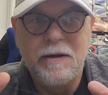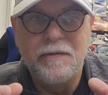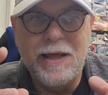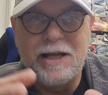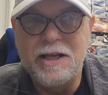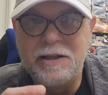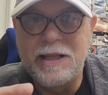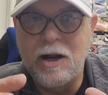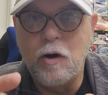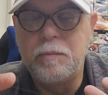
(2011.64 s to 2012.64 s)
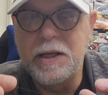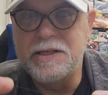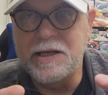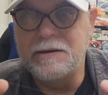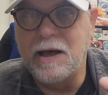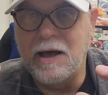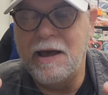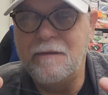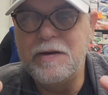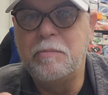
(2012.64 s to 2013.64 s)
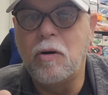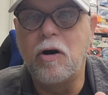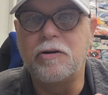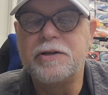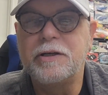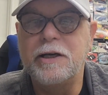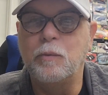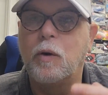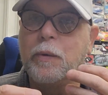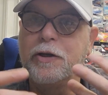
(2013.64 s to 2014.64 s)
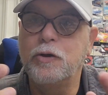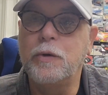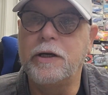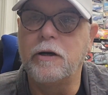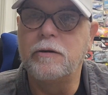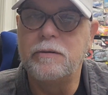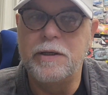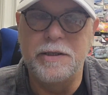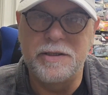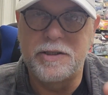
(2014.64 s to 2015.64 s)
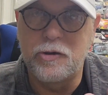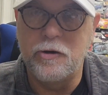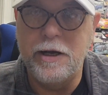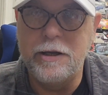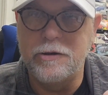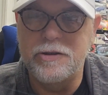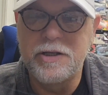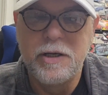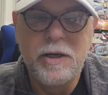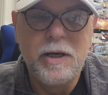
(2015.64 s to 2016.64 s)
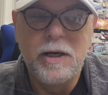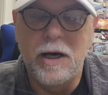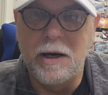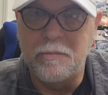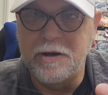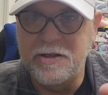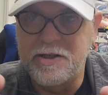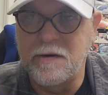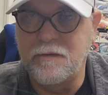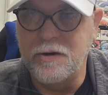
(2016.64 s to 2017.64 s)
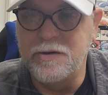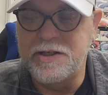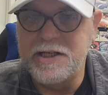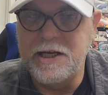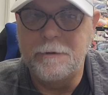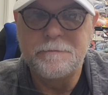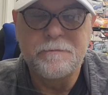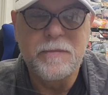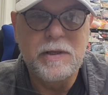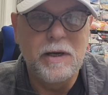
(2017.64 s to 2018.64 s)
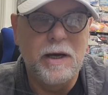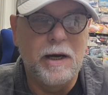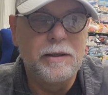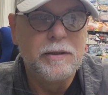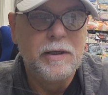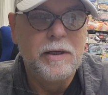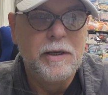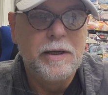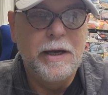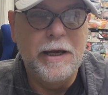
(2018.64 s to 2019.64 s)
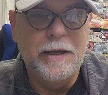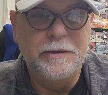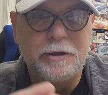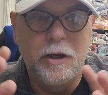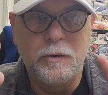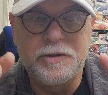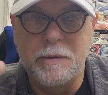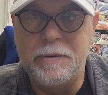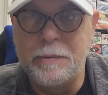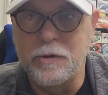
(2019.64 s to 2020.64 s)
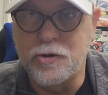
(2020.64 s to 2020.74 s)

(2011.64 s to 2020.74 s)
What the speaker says: That all plays a heavy part in what we do here as creators, bringing stuff for you to see. And some people it's